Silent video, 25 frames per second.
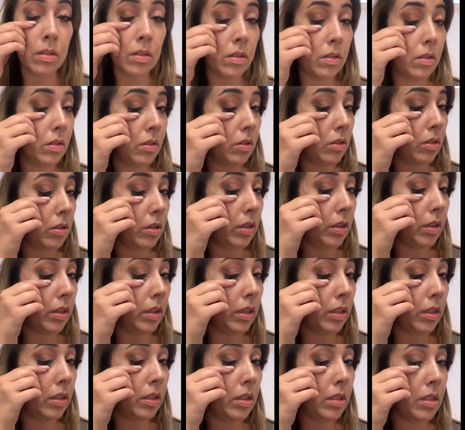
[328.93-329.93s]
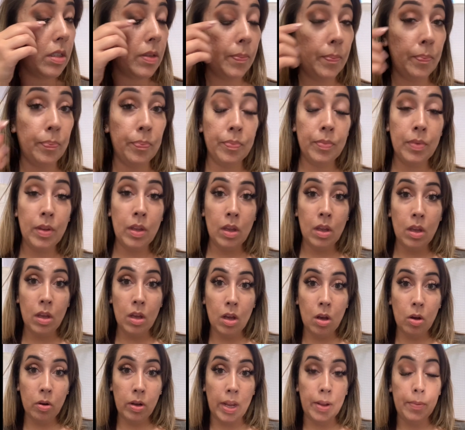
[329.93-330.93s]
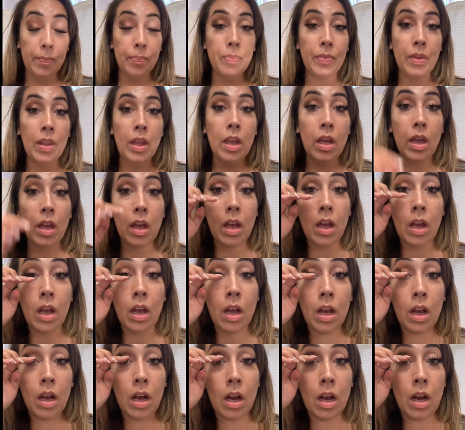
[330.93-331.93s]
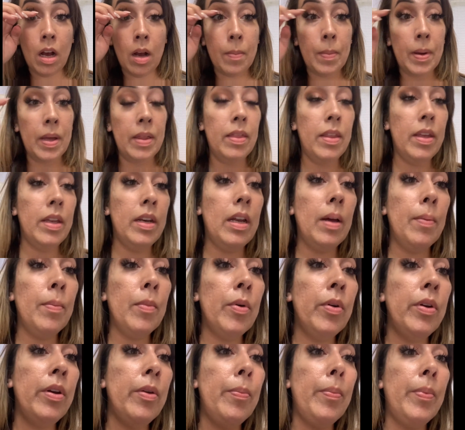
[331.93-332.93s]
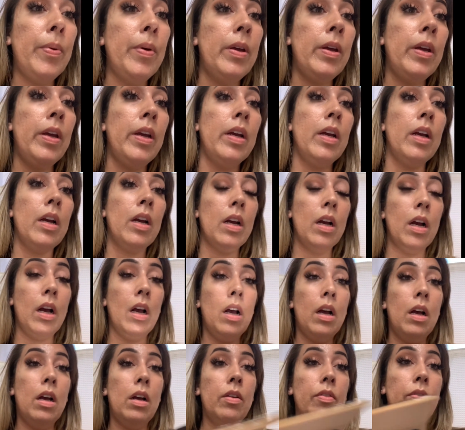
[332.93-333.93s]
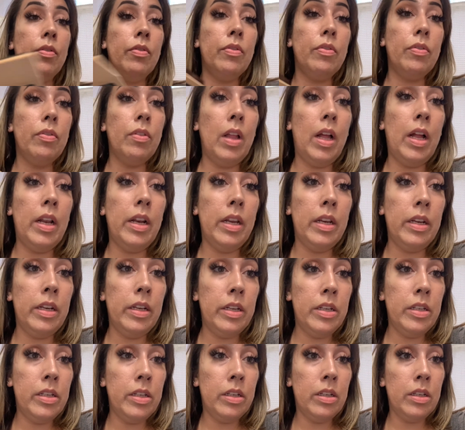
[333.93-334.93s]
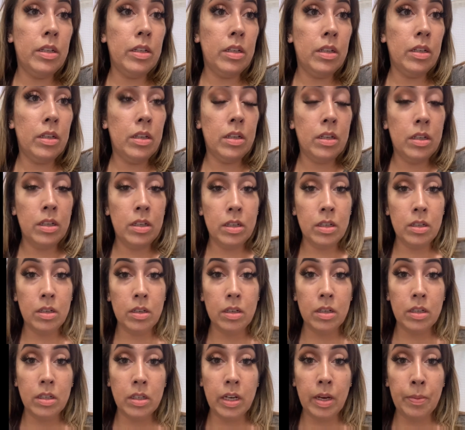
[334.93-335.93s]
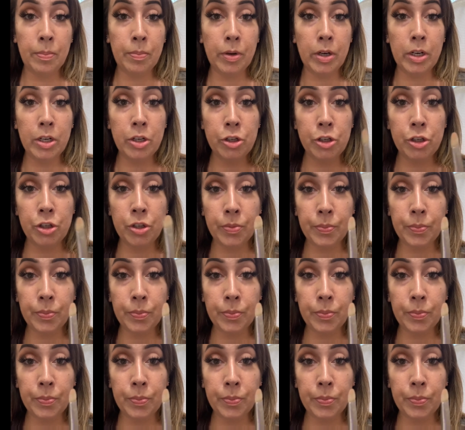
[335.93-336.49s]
show you how that looks. Okay, and then I'm going to pick a flat-headed type brush